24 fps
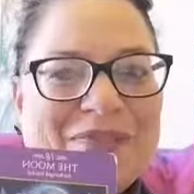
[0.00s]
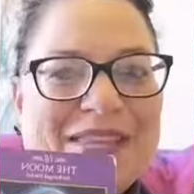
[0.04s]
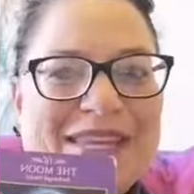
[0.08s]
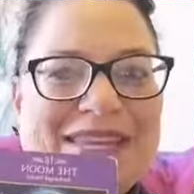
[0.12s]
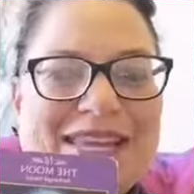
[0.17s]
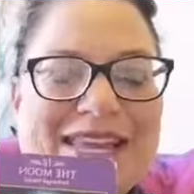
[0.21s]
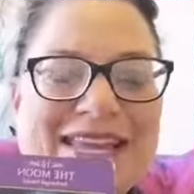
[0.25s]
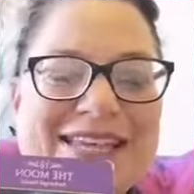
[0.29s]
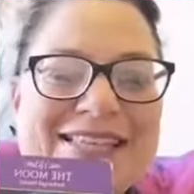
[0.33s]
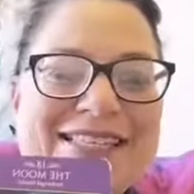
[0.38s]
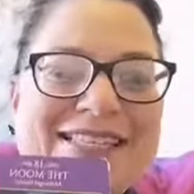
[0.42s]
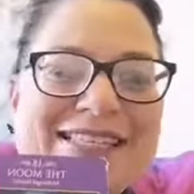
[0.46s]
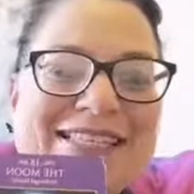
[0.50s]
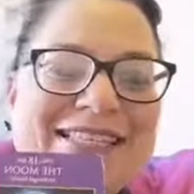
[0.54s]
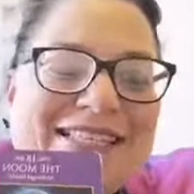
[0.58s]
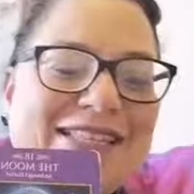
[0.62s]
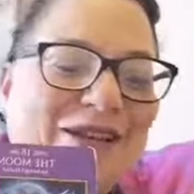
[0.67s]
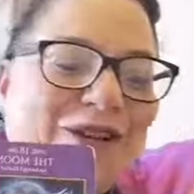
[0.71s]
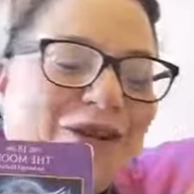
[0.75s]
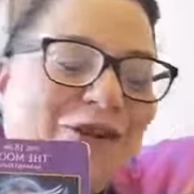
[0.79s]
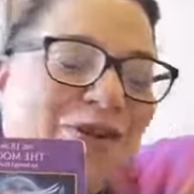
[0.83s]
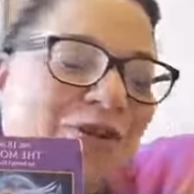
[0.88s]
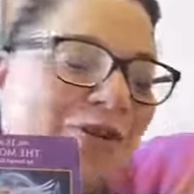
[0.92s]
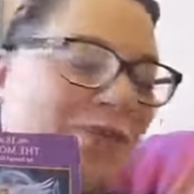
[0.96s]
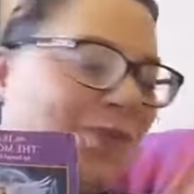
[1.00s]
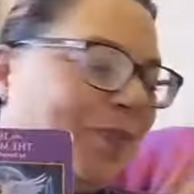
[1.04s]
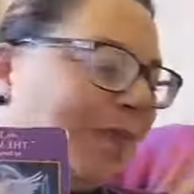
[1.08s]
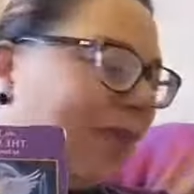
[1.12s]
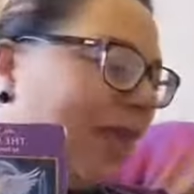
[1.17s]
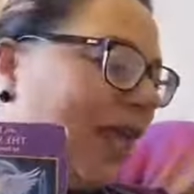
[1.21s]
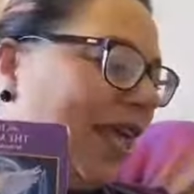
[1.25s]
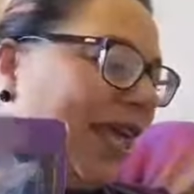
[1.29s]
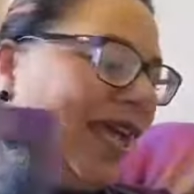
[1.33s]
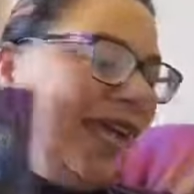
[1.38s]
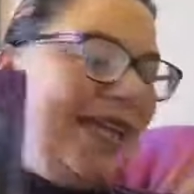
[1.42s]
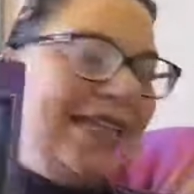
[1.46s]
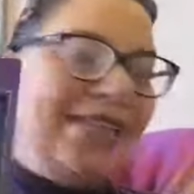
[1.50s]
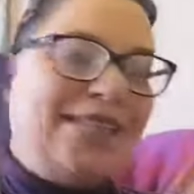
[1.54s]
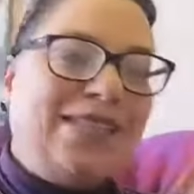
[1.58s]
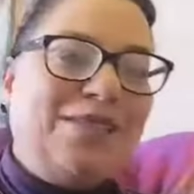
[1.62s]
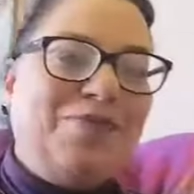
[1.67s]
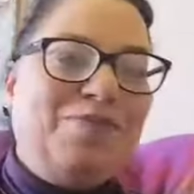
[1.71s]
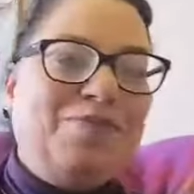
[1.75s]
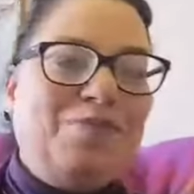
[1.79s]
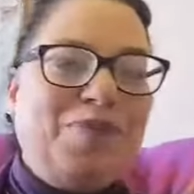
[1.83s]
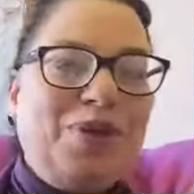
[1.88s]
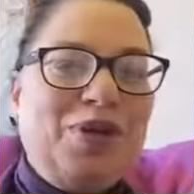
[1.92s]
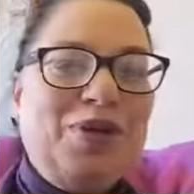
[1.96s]
Yes, so it's
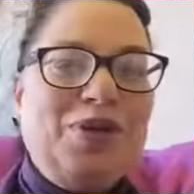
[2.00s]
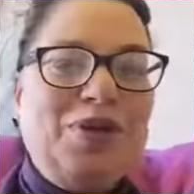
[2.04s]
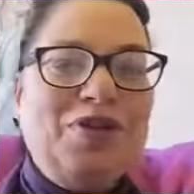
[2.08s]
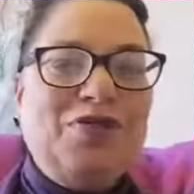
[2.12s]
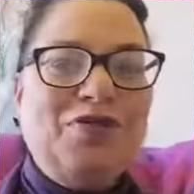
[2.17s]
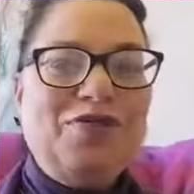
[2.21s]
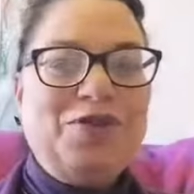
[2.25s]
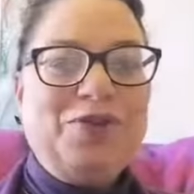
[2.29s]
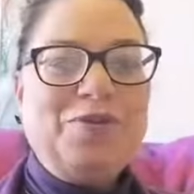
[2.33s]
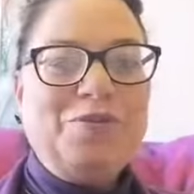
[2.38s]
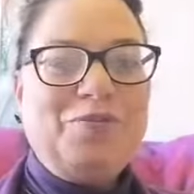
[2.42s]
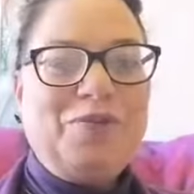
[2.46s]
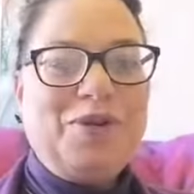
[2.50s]
a beautiful,